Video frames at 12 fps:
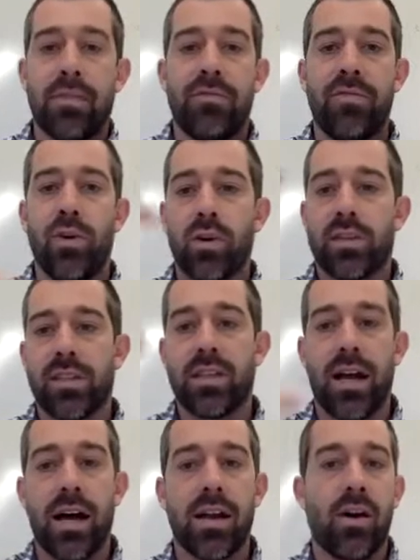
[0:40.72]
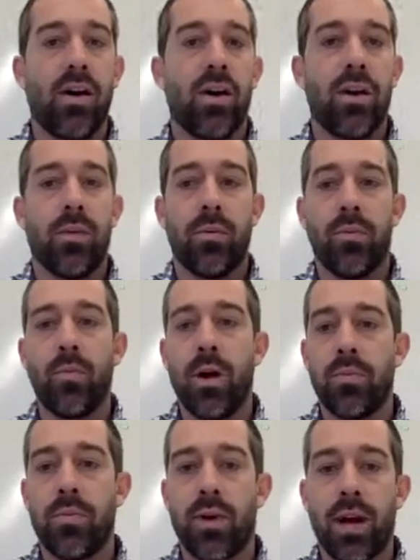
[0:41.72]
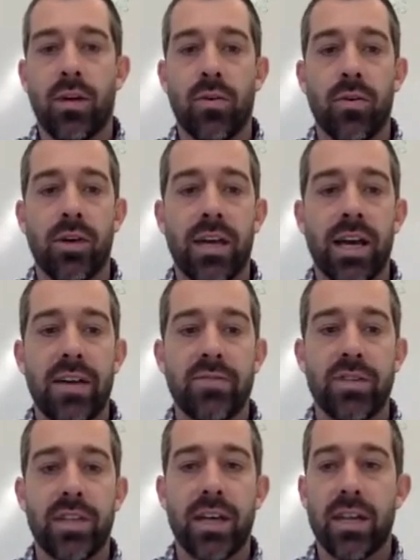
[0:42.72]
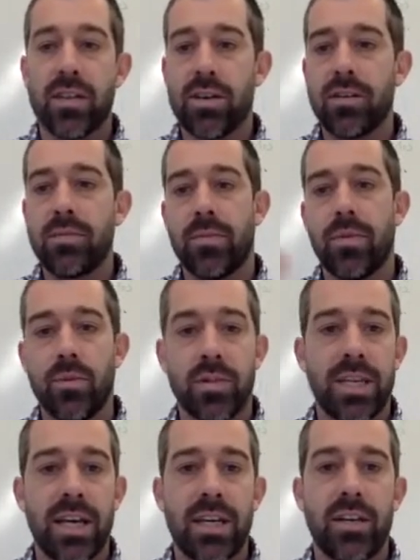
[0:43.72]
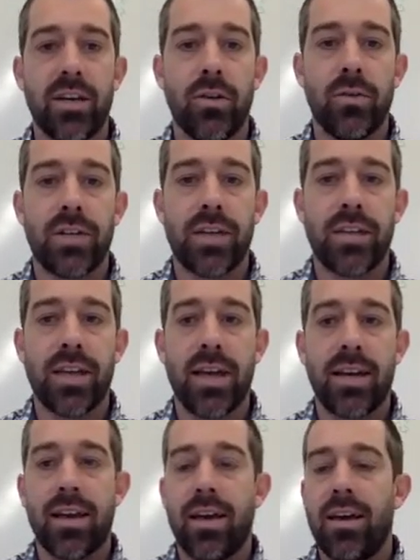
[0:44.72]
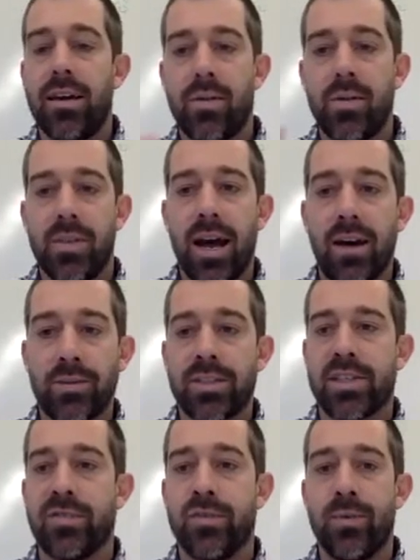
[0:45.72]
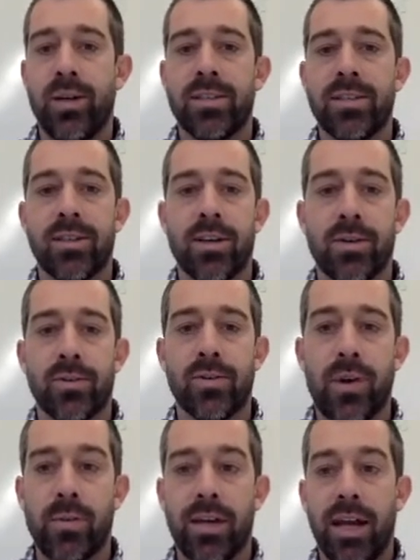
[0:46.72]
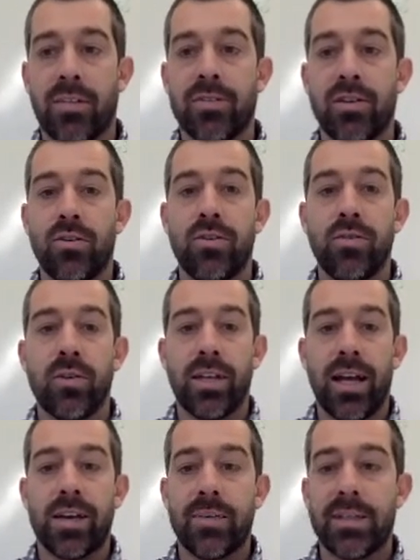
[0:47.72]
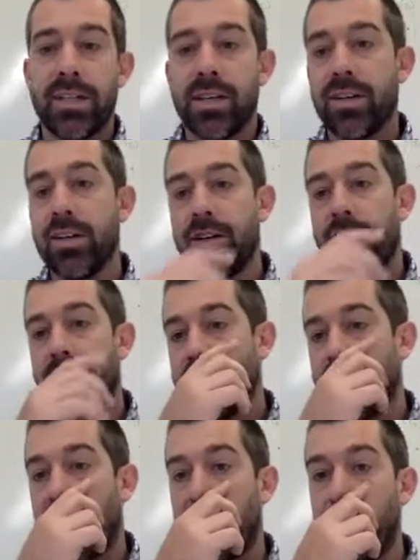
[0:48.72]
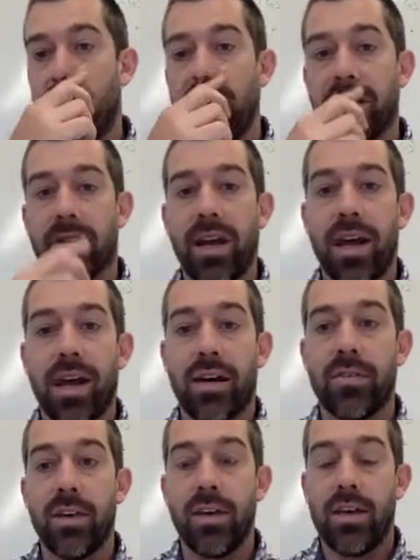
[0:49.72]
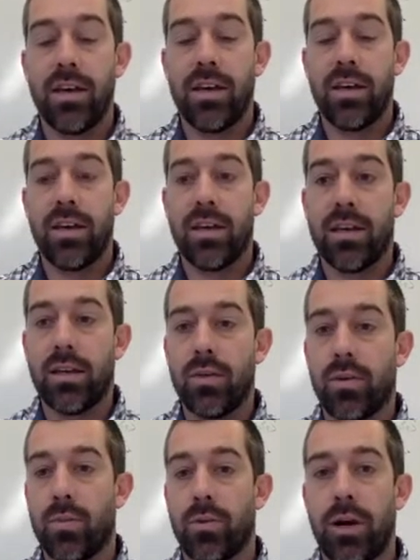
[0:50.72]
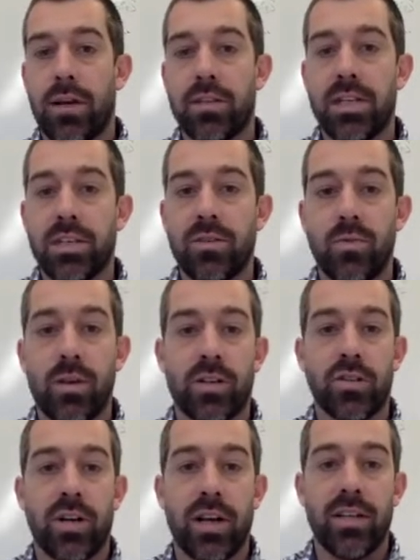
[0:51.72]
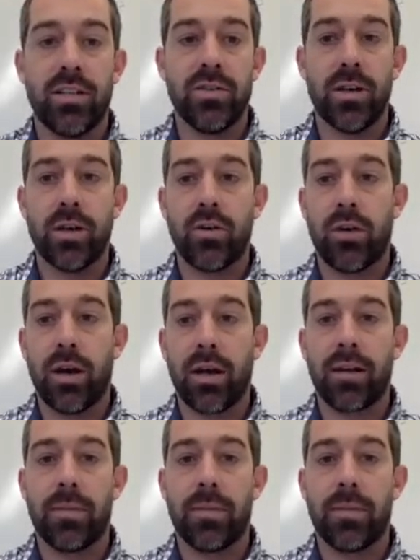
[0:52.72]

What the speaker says: Focused a lot on one priority after the other, and you're taking notes on that. That was several months ago. So I'm going to have to go over a lot of material here that I want you to have in your project. We're going to try to do it quick.